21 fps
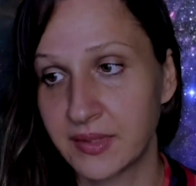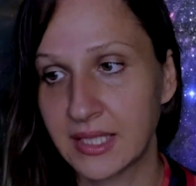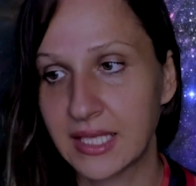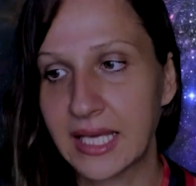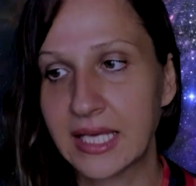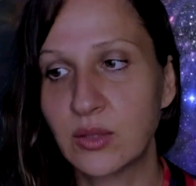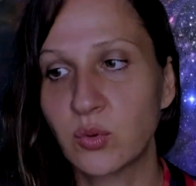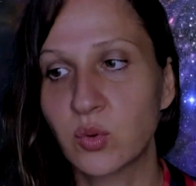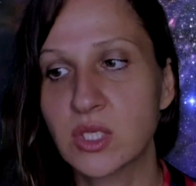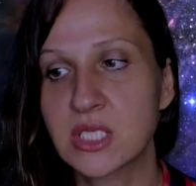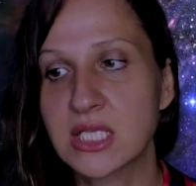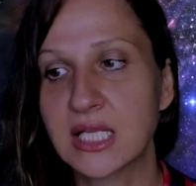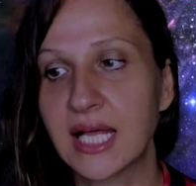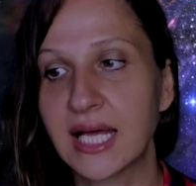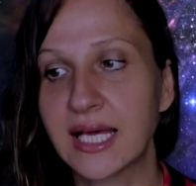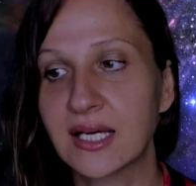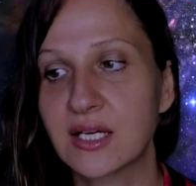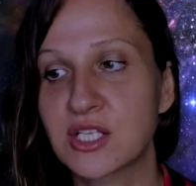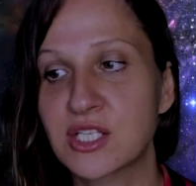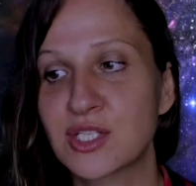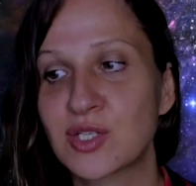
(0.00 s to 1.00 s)
It was
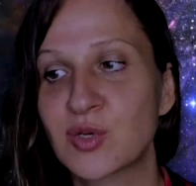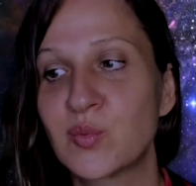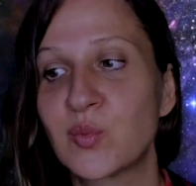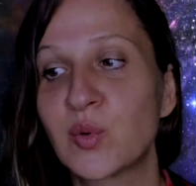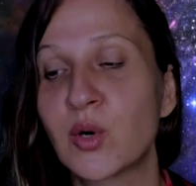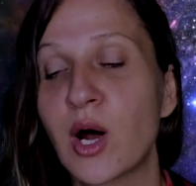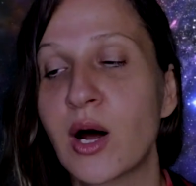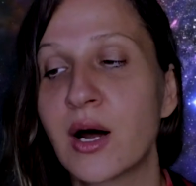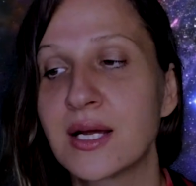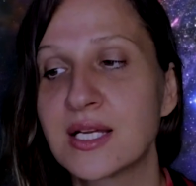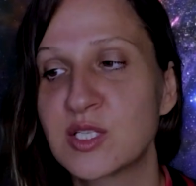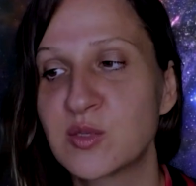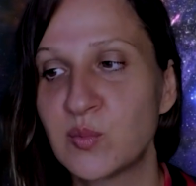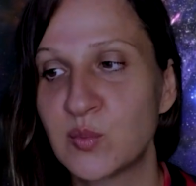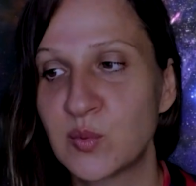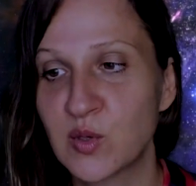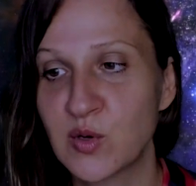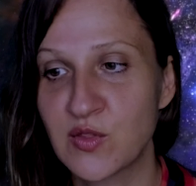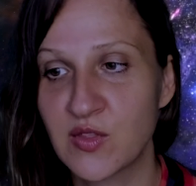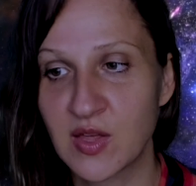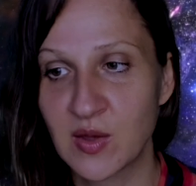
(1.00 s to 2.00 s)
like a surprise
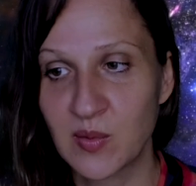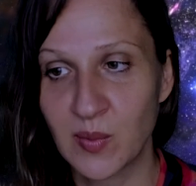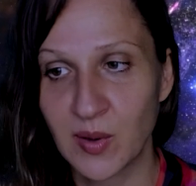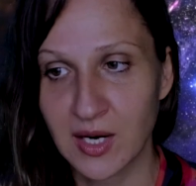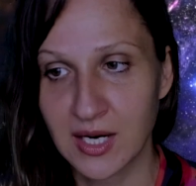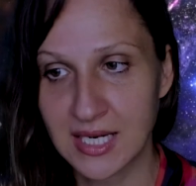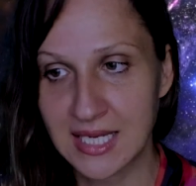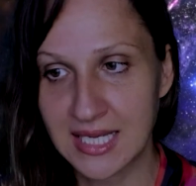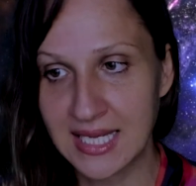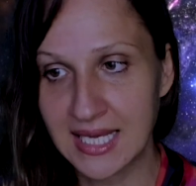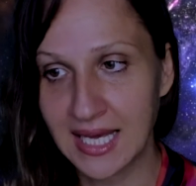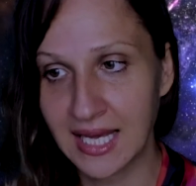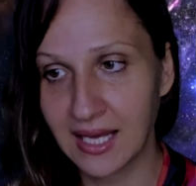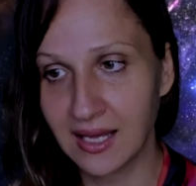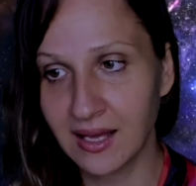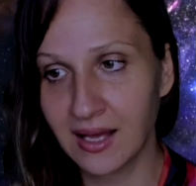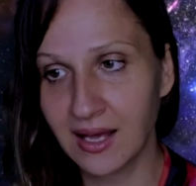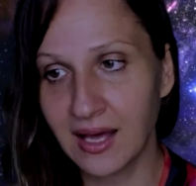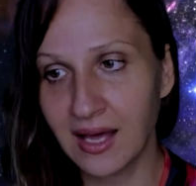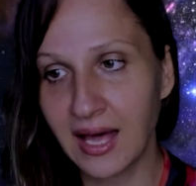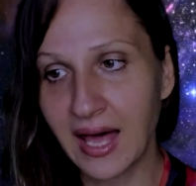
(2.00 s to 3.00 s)
birthday party
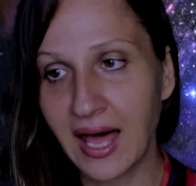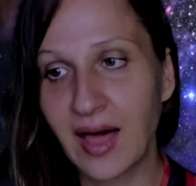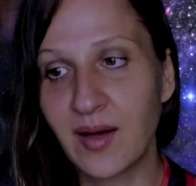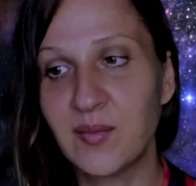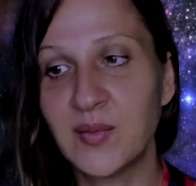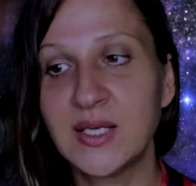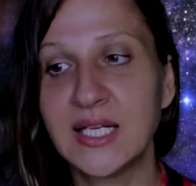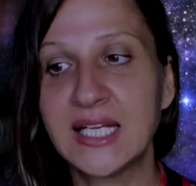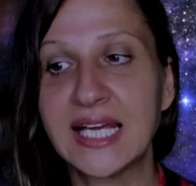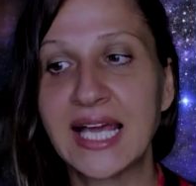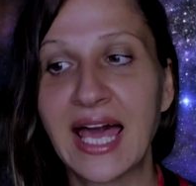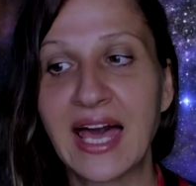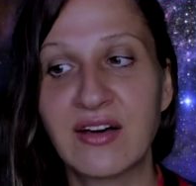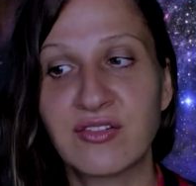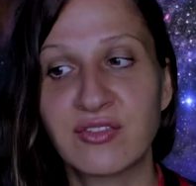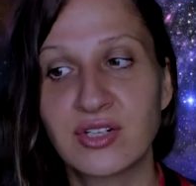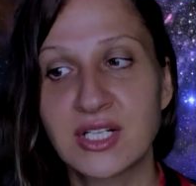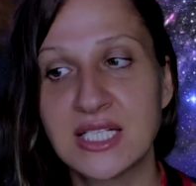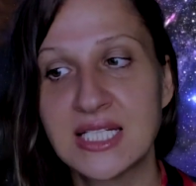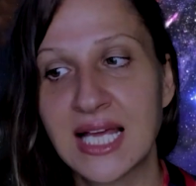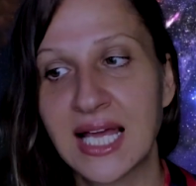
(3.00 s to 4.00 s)
happening
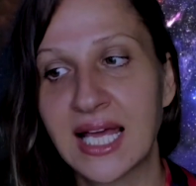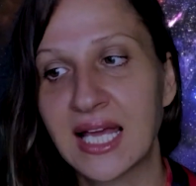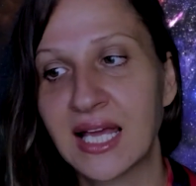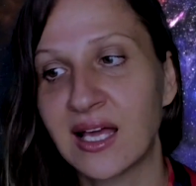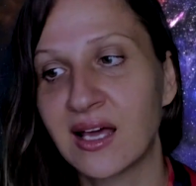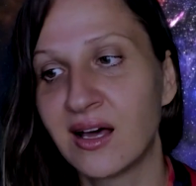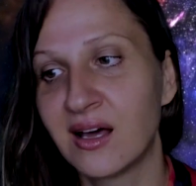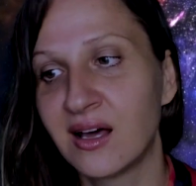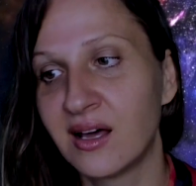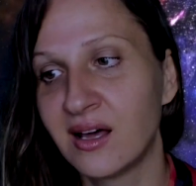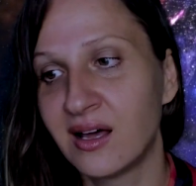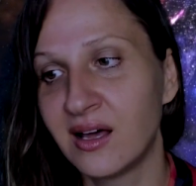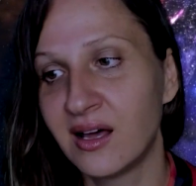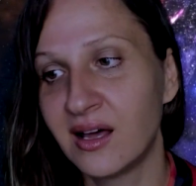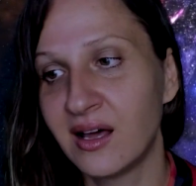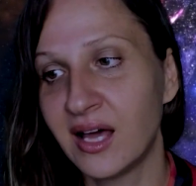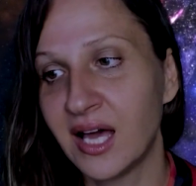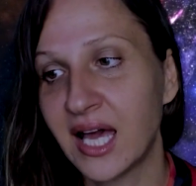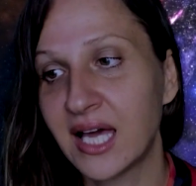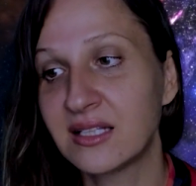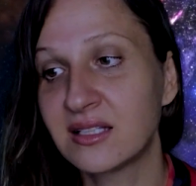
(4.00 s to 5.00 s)
every day,
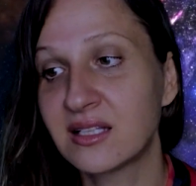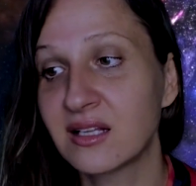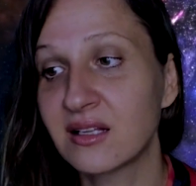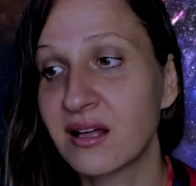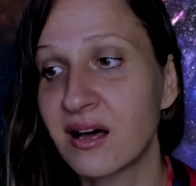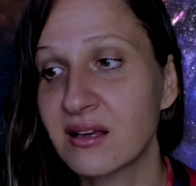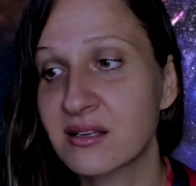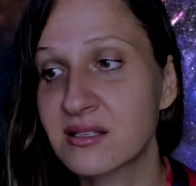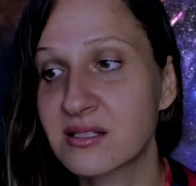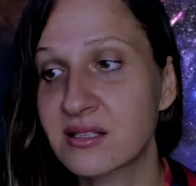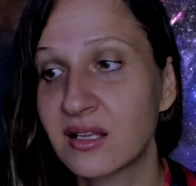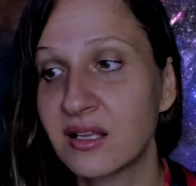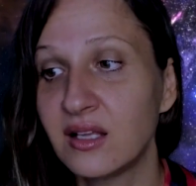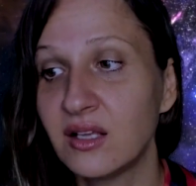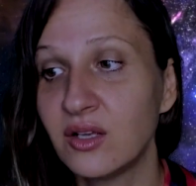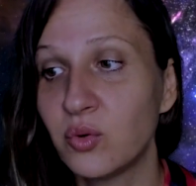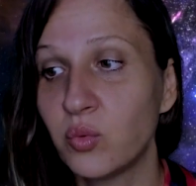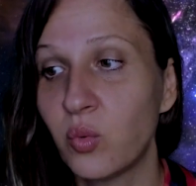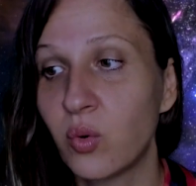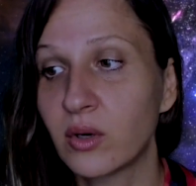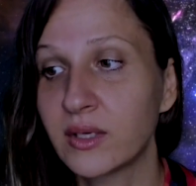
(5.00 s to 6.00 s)
and the last thing
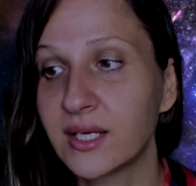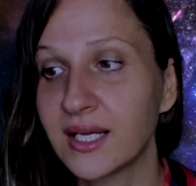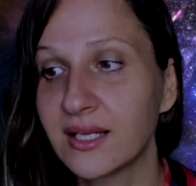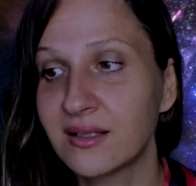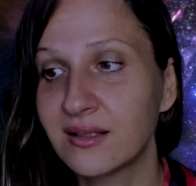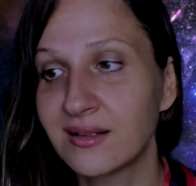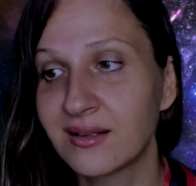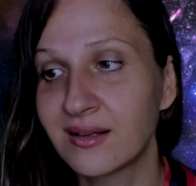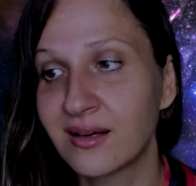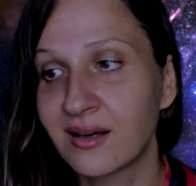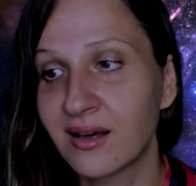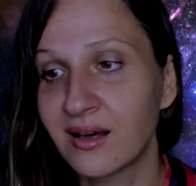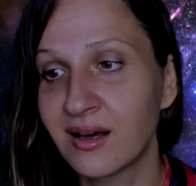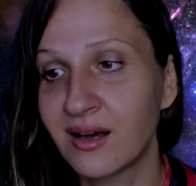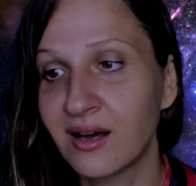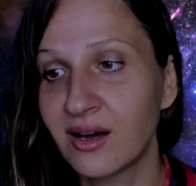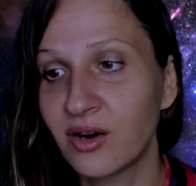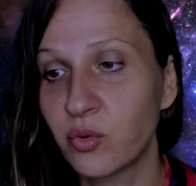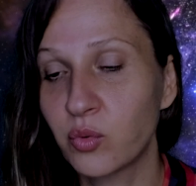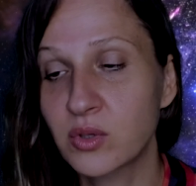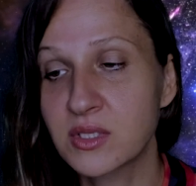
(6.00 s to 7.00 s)
you wanted
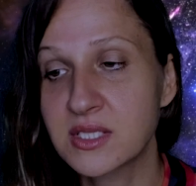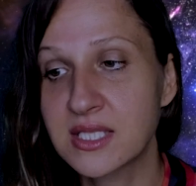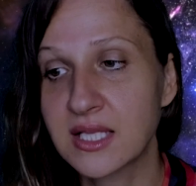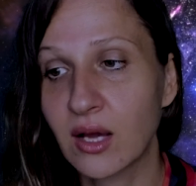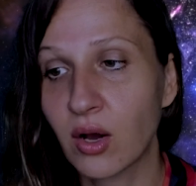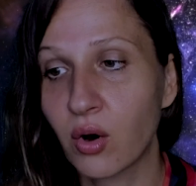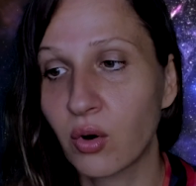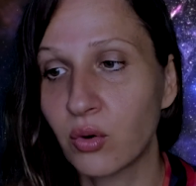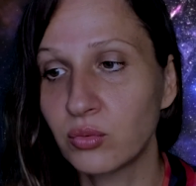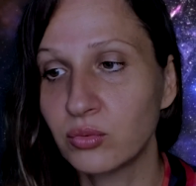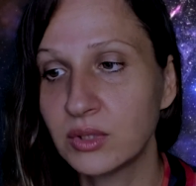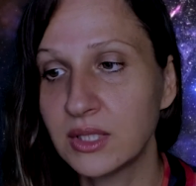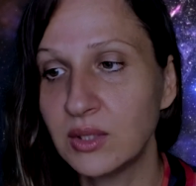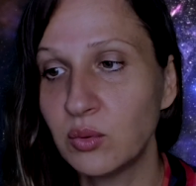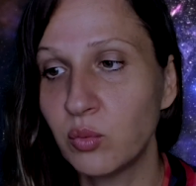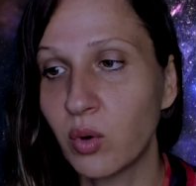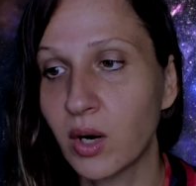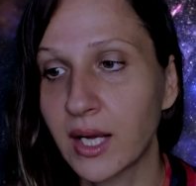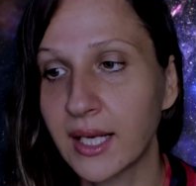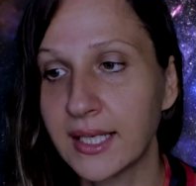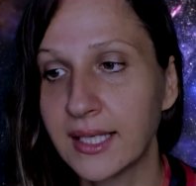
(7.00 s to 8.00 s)
was the only
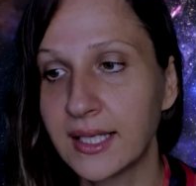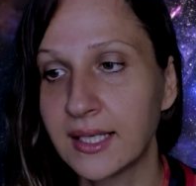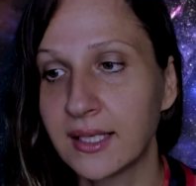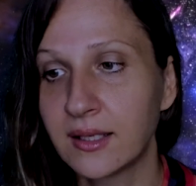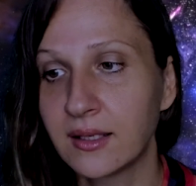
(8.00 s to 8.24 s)
one